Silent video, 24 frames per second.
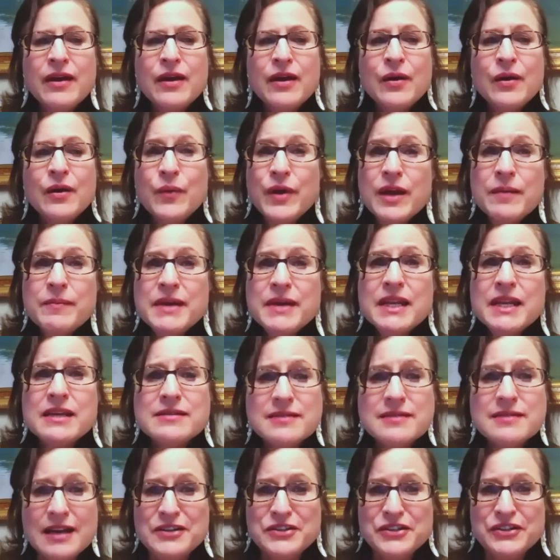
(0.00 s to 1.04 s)
we at Meany
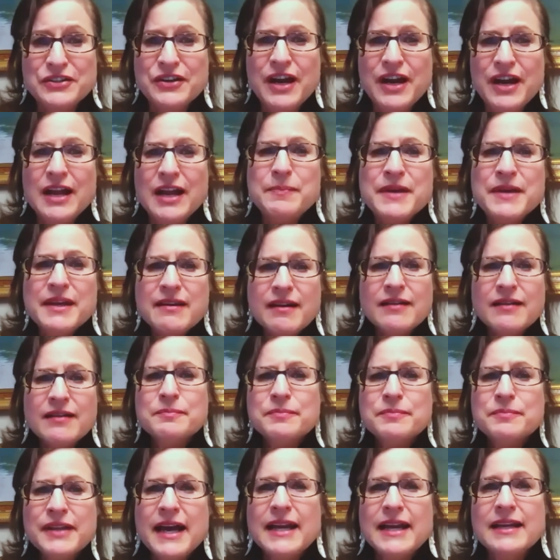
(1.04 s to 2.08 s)
Center had begun
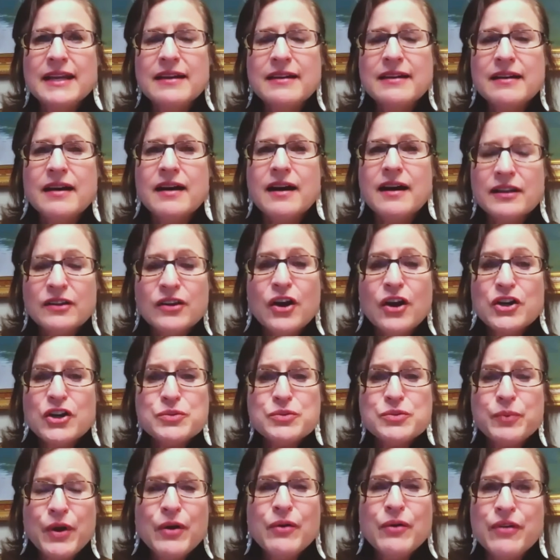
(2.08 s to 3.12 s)
planning a large
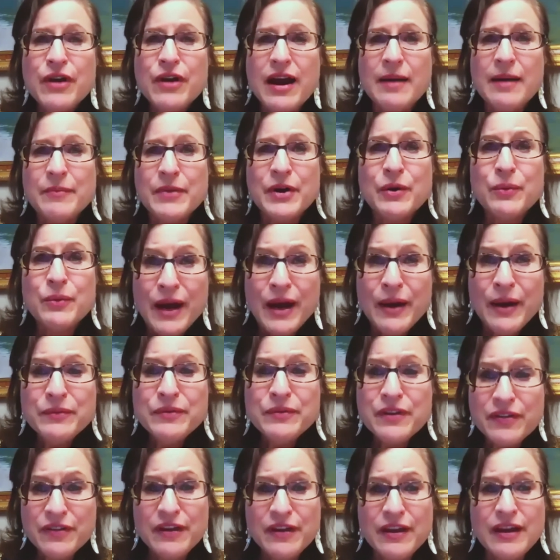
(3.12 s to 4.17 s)
program around the
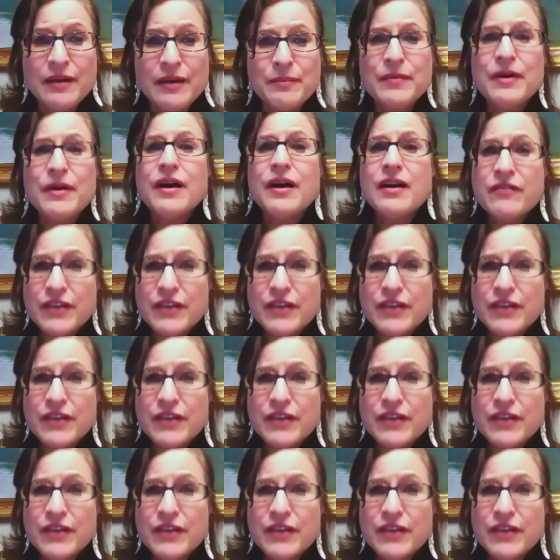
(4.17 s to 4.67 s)
theme of